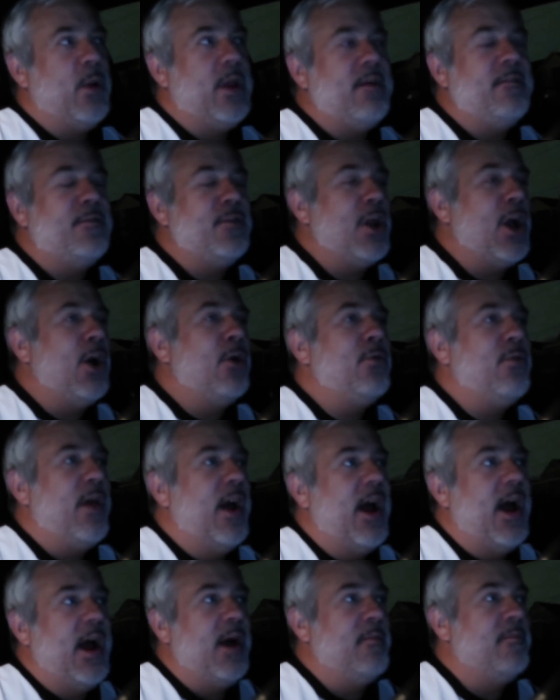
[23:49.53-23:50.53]
we've known
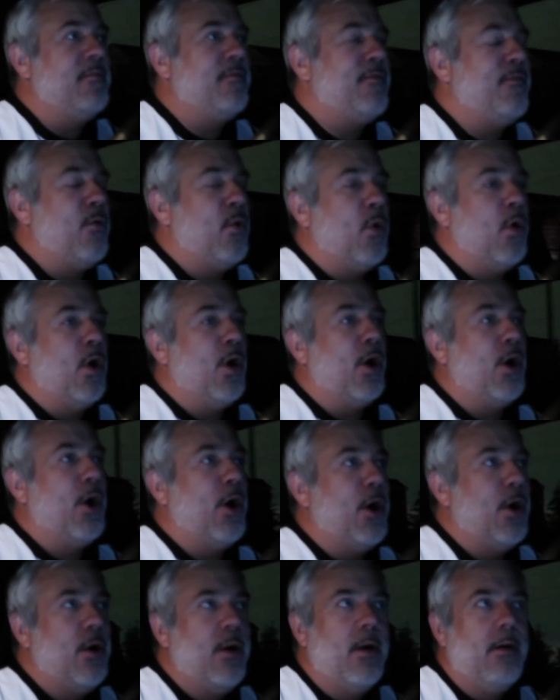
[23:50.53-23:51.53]
them
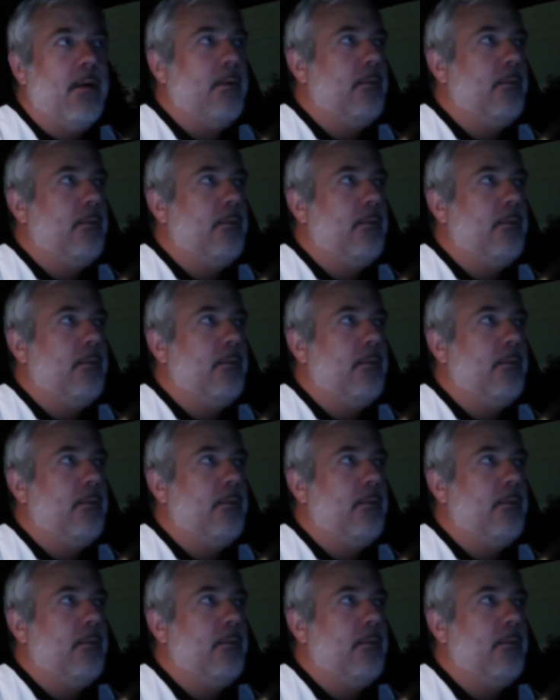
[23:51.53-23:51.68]
for